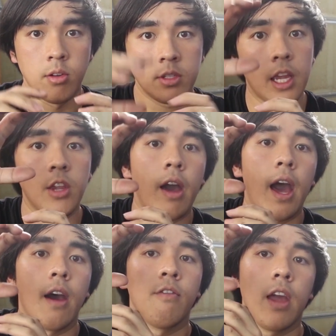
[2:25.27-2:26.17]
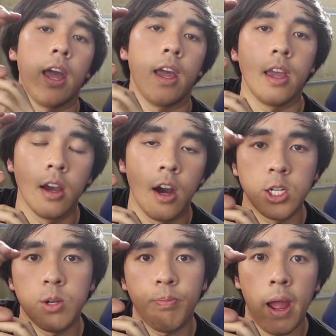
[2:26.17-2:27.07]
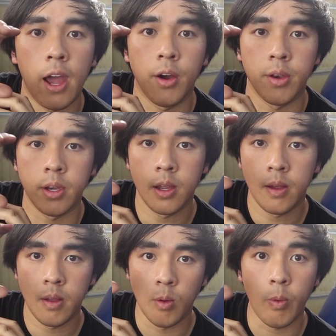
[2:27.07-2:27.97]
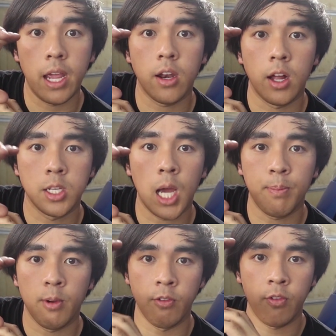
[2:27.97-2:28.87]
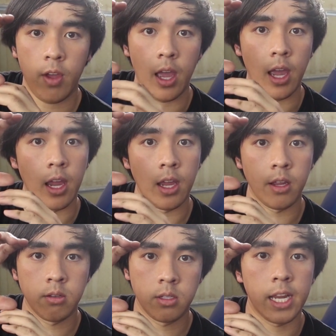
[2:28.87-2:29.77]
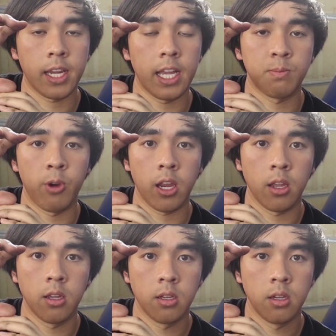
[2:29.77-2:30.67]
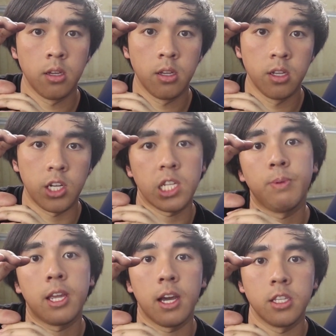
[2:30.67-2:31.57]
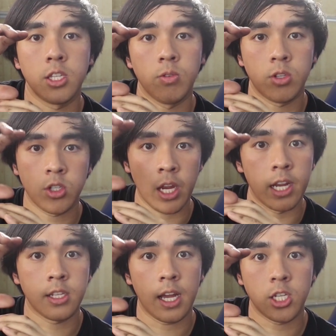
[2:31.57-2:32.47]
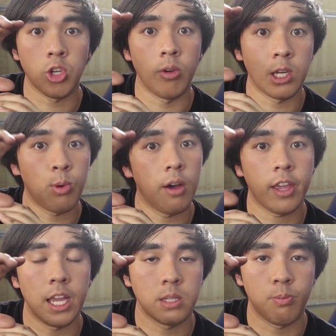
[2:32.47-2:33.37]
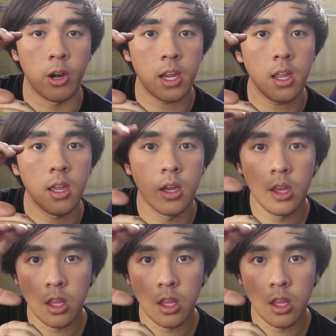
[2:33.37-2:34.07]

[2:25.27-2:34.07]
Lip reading: say you have a 100-pound weight on top of a 10K spring. Just because you change that to a 12K spring,